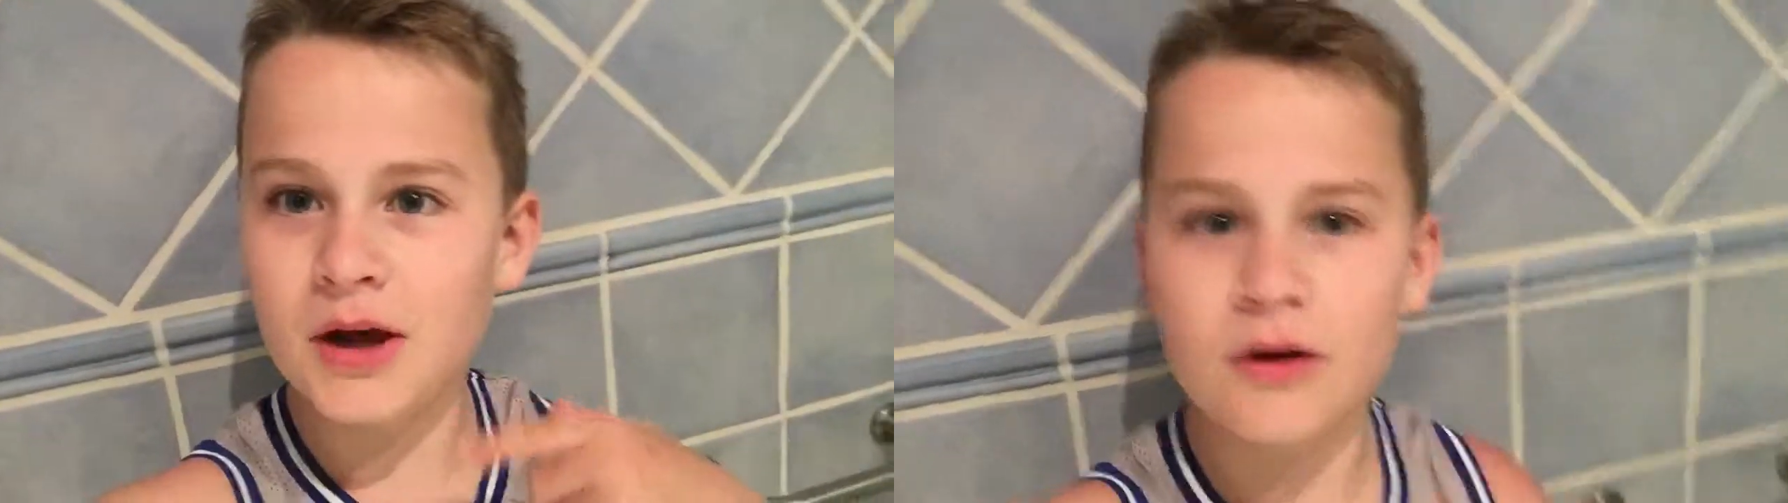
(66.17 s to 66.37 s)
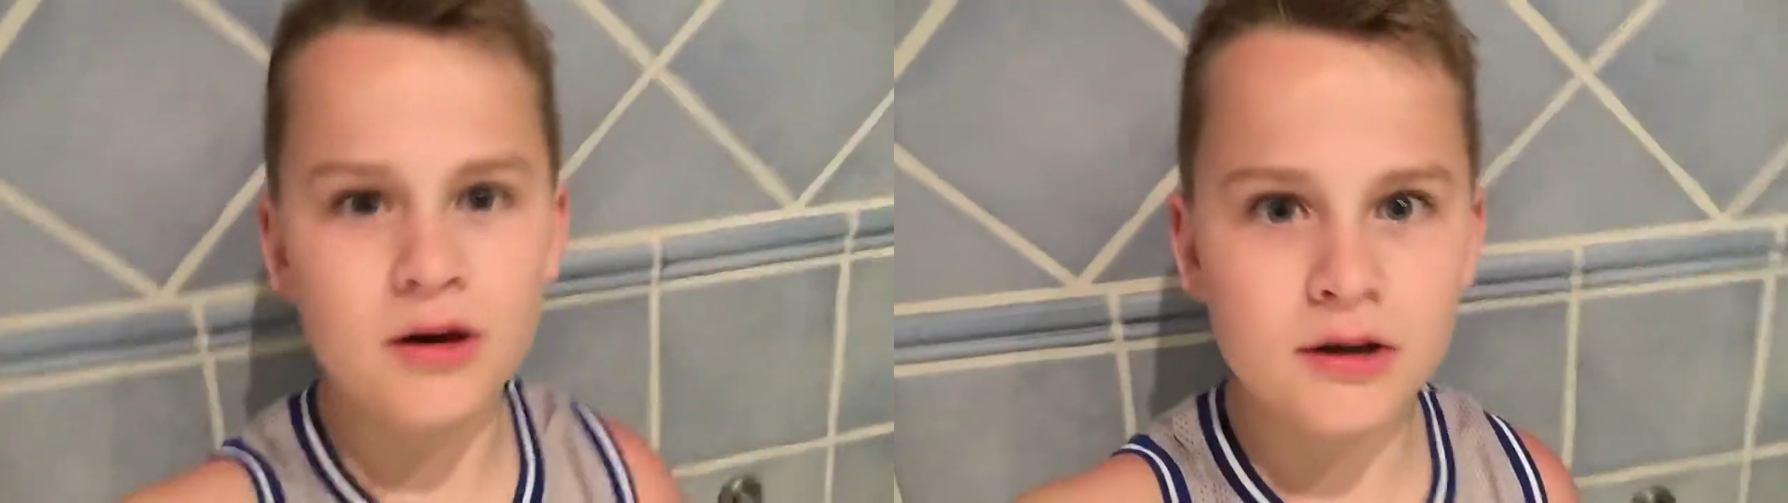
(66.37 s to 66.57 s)

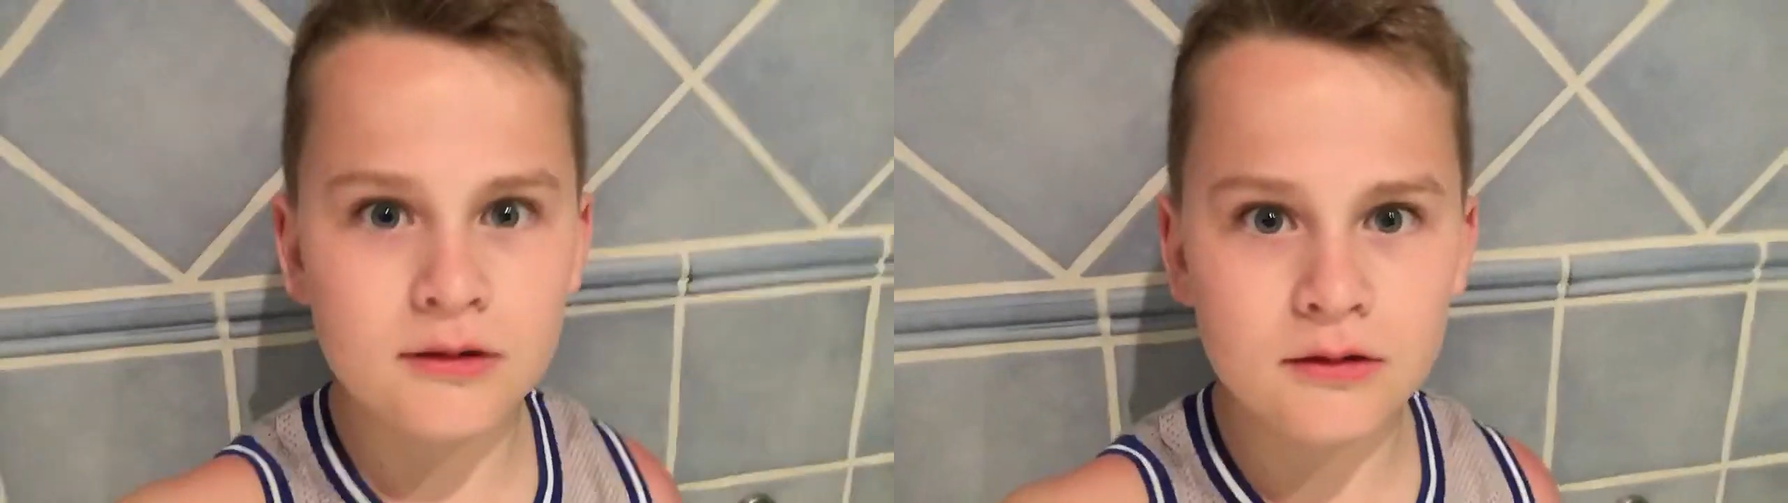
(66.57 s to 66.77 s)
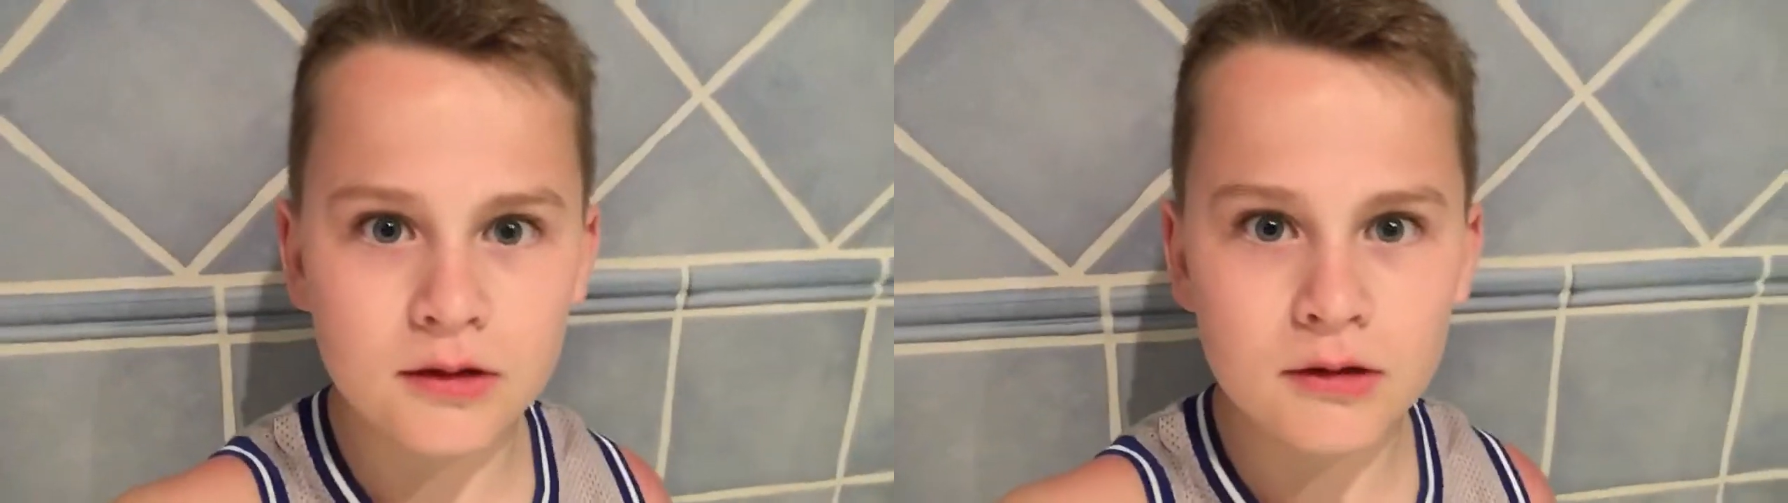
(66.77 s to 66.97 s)
now. I need
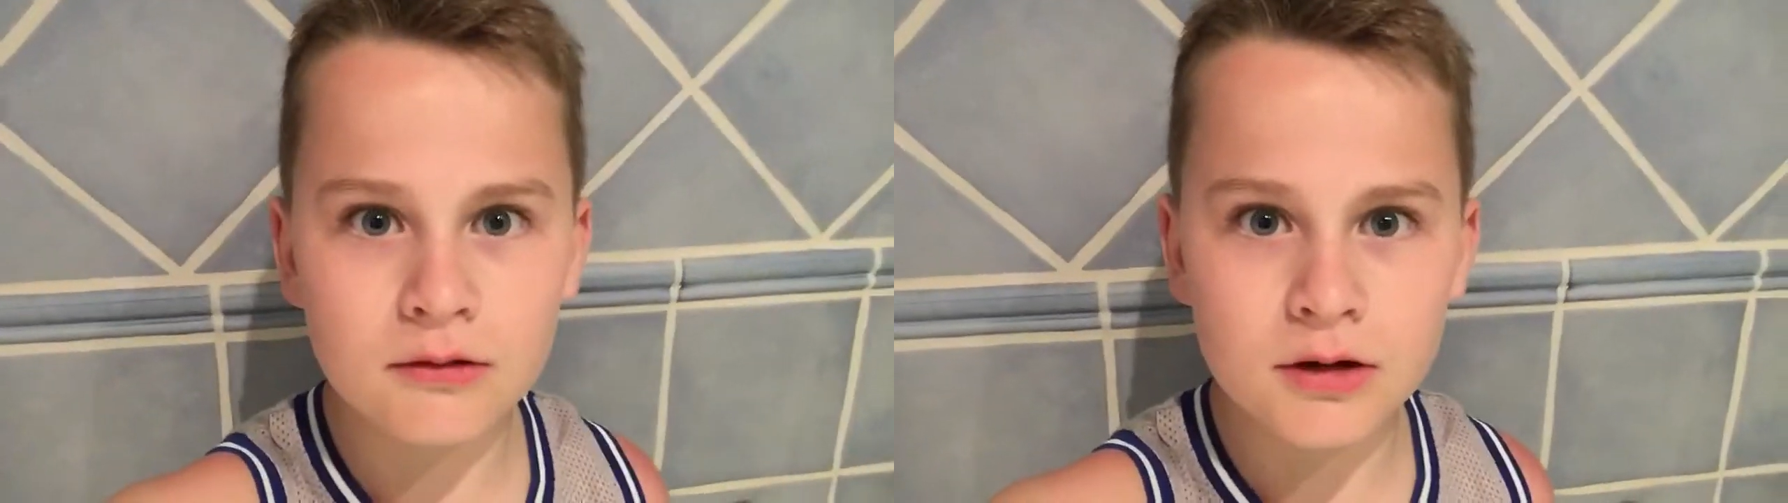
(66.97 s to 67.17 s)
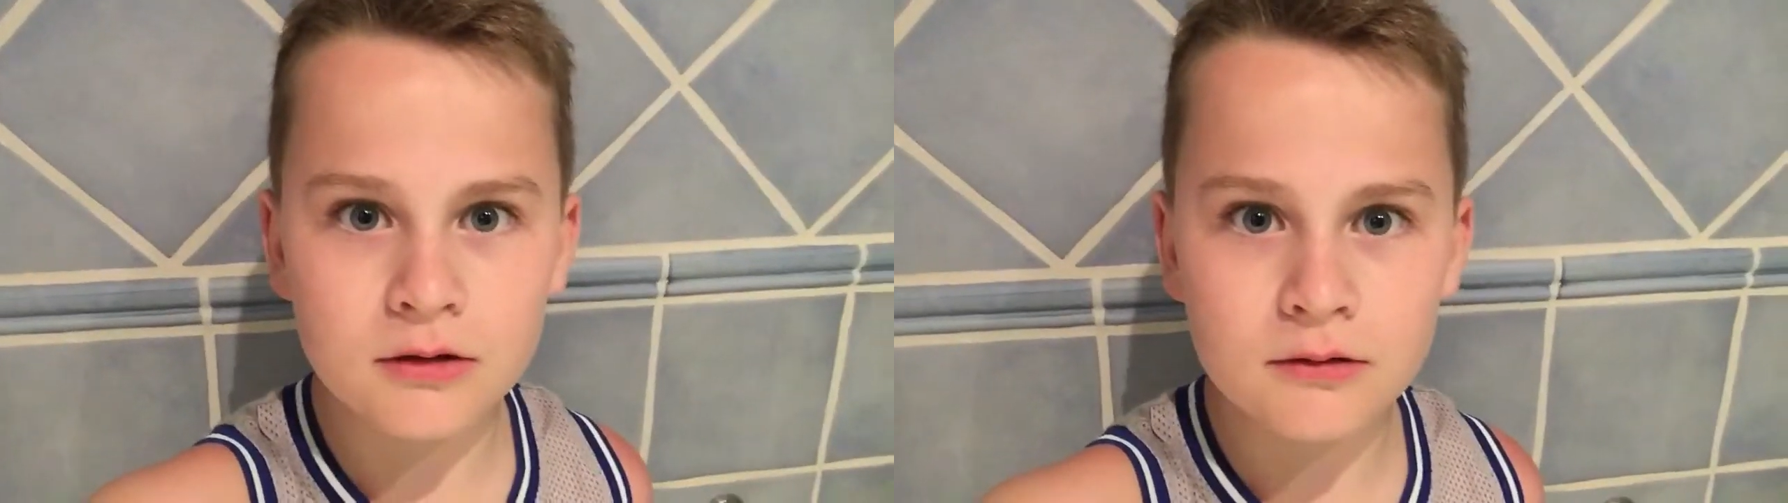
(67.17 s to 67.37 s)
to stare
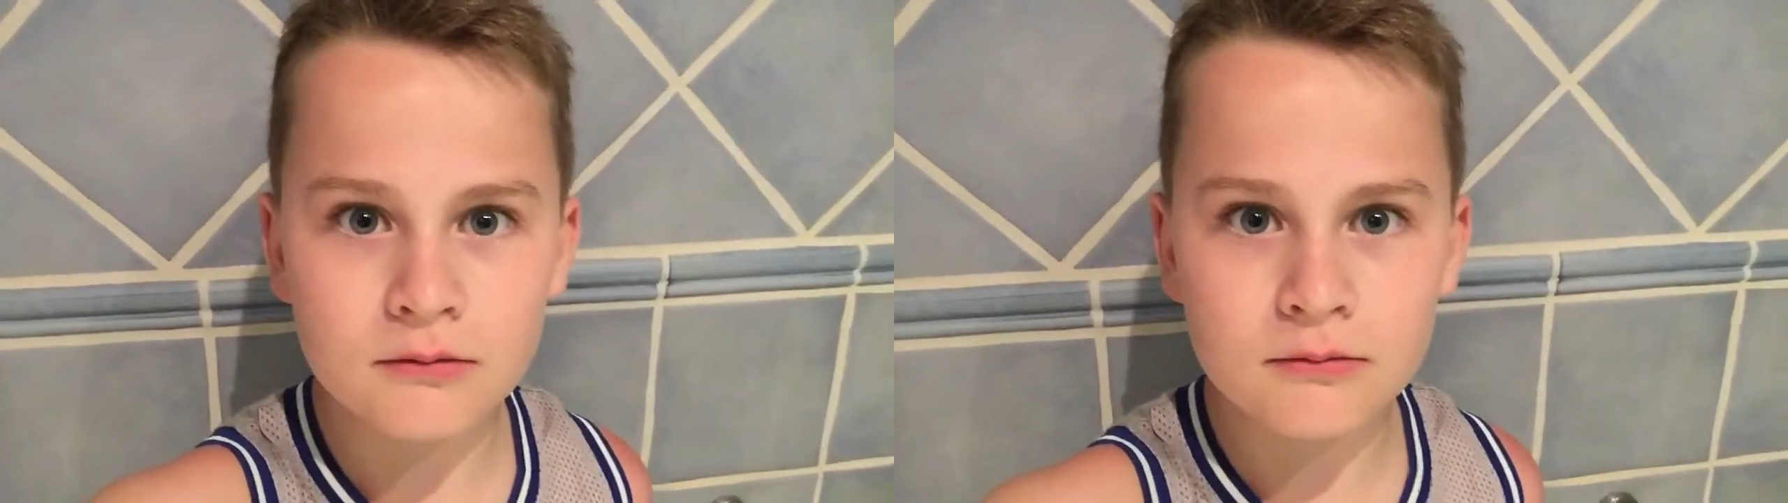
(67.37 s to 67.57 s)
at you.